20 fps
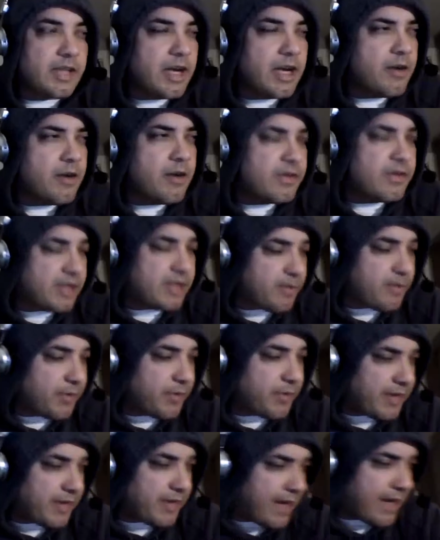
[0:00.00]
I always see the
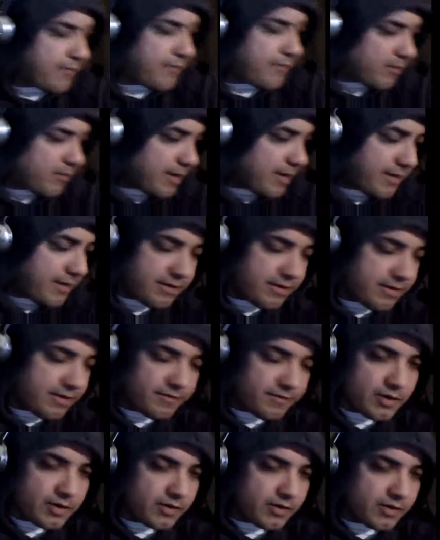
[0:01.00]
the aftermath in the
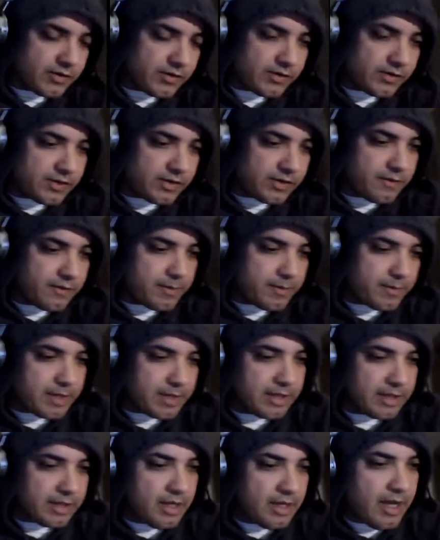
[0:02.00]
photos and stuff. I
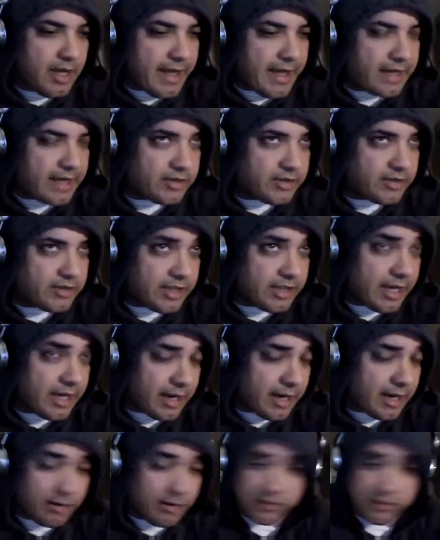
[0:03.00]
mean, actually,
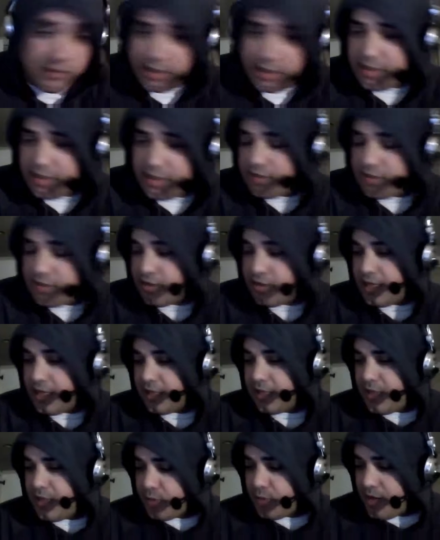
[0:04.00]
I, I was looking into that
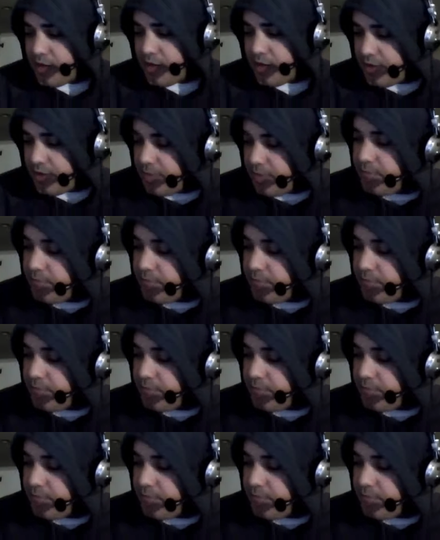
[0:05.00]
Lethwei that